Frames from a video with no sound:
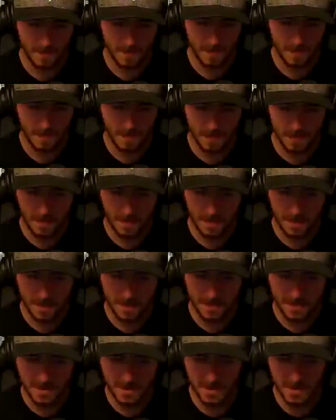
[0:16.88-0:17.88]
All over the
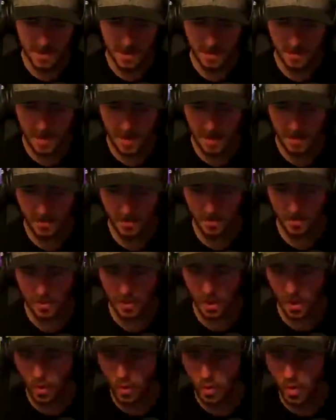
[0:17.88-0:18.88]
place. Somehow.
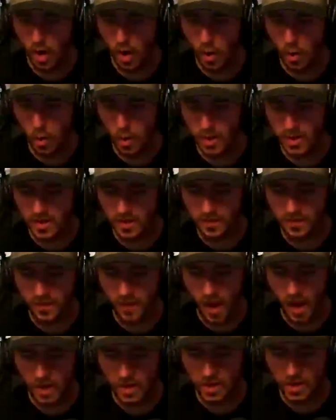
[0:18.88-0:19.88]
No, what the
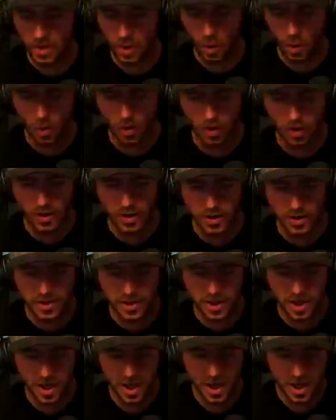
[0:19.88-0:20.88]
fuck, George?
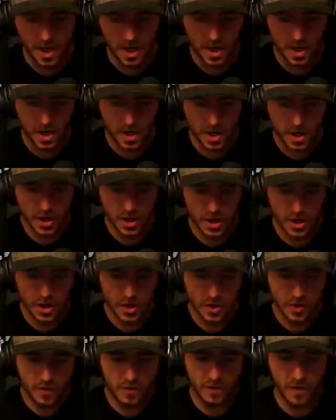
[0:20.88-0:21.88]

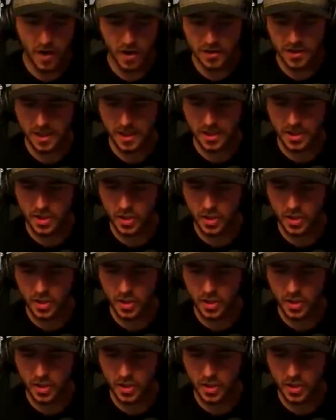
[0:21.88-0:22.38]
Fucking